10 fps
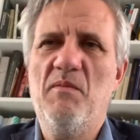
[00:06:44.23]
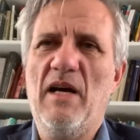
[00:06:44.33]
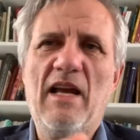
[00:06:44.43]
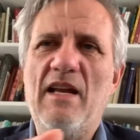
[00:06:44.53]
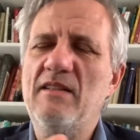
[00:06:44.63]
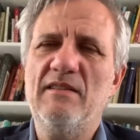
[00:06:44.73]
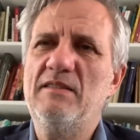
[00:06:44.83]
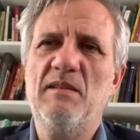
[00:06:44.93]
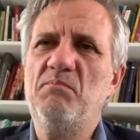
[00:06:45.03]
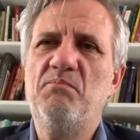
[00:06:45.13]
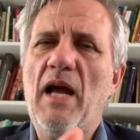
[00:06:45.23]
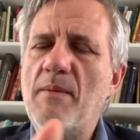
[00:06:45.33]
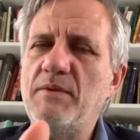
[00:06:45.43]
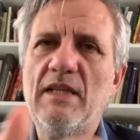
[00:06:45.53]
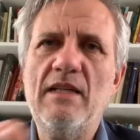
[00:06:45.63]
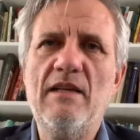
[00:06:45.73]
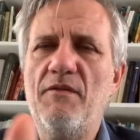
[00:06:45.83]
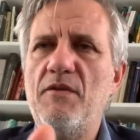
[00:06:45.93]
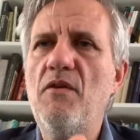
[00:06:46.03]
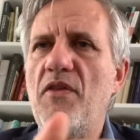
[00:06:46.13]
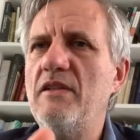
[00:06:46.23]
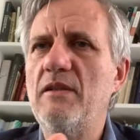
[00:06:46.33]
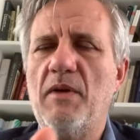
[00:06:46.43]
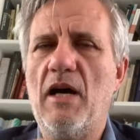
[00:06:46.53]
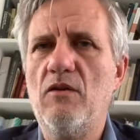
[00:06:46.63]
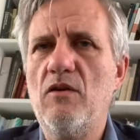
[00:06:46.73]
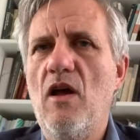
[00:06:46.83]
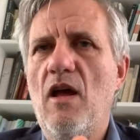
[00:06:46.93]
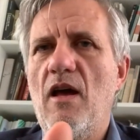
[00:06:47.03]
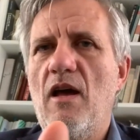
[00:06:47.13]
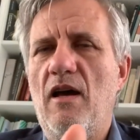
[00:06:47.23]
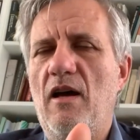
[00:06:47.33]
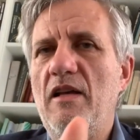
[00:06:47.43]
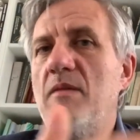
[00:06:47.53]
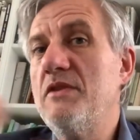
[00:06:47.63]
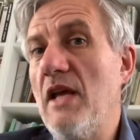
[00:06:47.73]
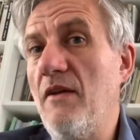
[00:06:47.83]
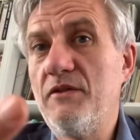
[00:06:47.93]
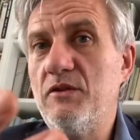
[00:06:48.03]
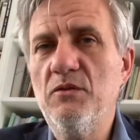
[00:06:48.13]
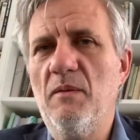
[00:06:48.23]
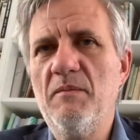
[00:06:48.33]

again, perhaps say a few things about himself too.